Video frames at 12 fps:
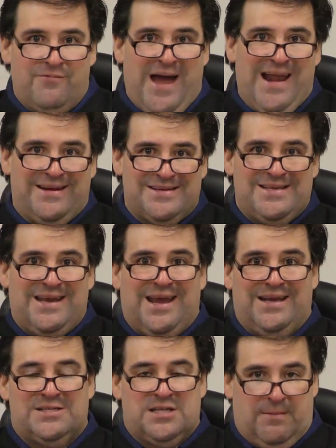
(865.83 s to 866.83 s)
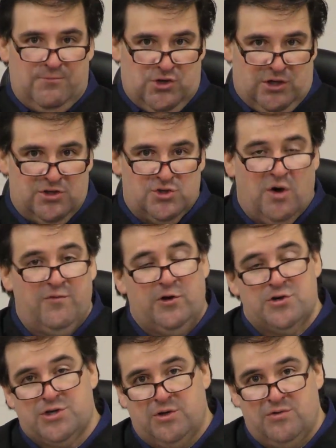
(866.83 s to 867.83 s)
That is the exemption. So
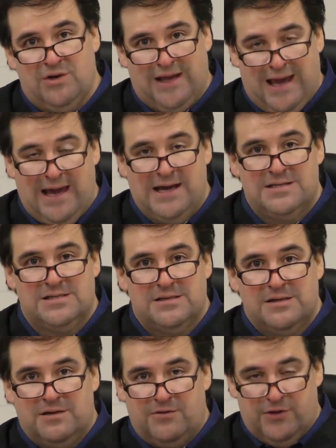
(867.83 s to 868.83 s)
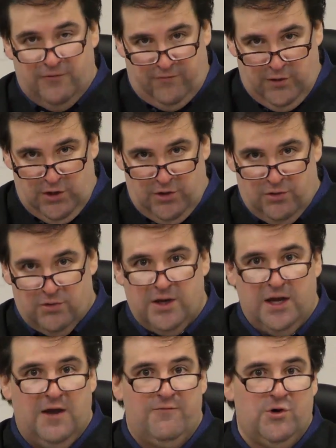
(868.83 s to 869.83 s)
if your student has the
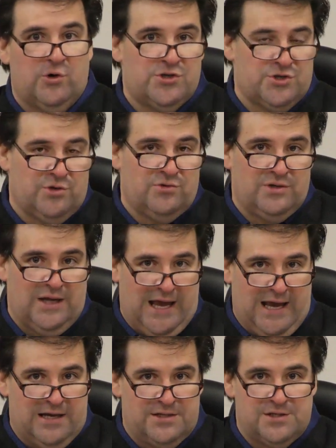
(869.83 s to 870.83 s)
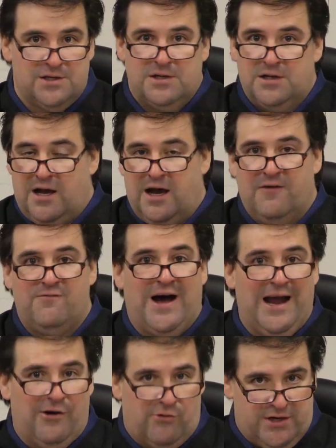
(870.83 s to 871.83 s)
flu, if your student has a
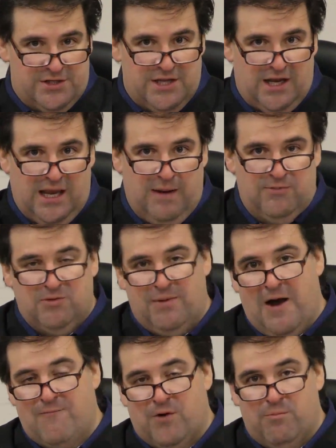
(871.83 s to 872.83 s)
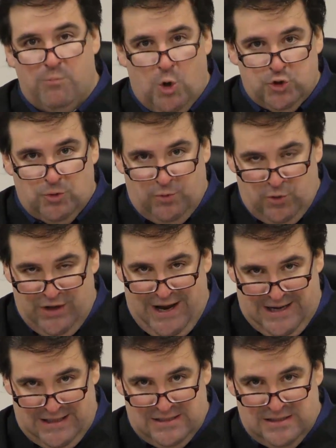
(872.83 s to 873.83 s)
virus that keeps them out for multiple
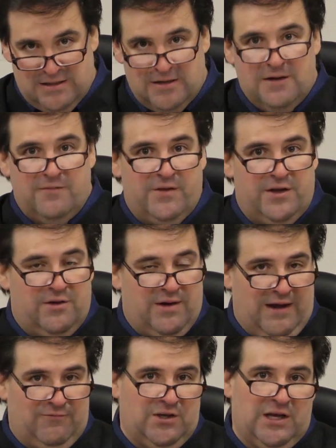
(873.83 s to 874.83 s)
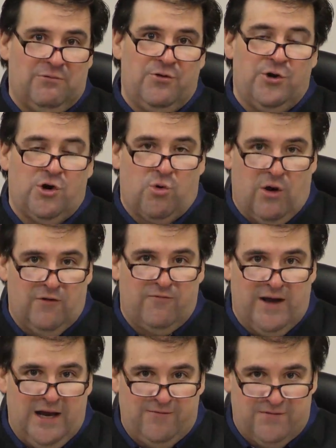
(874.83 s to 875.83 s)
days, then you have to get with your
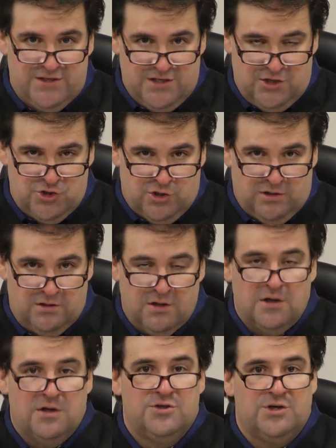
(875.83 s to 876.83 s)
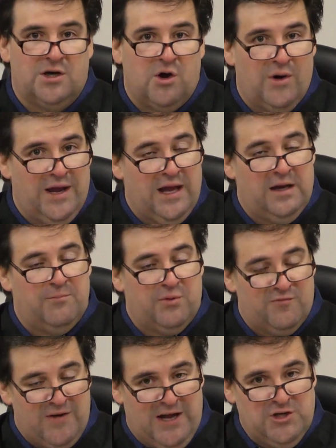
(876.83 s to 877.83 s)
qualified physician to go ahead and
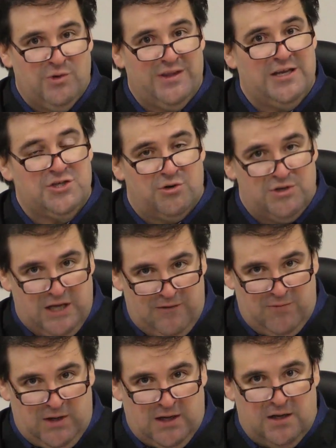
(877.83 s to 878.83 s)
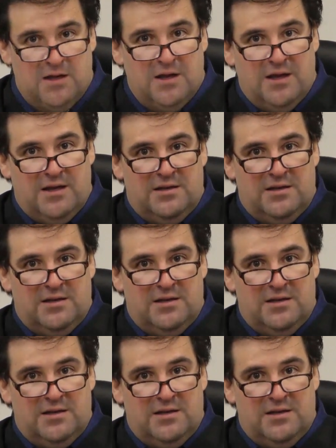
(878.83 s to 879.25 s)
provide you with a certificate